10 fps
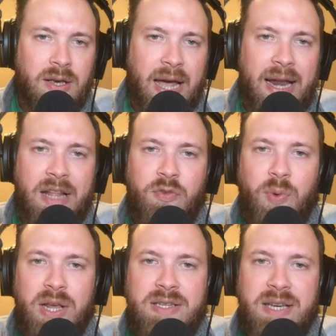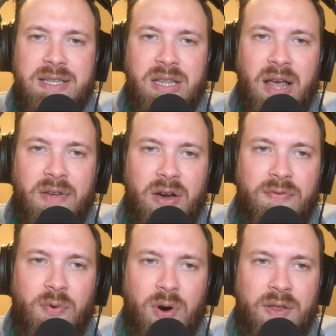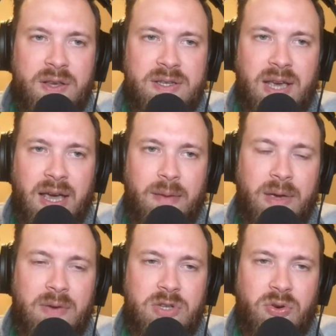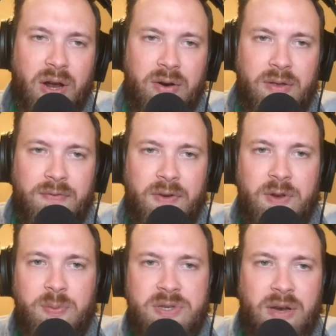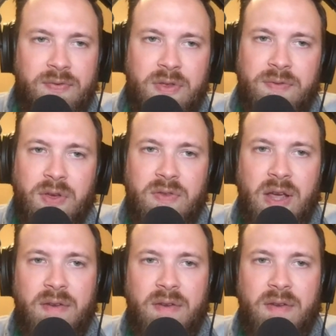Cat had 26, 11, and 4 in this game. He was greater than 50% from the field, 10 of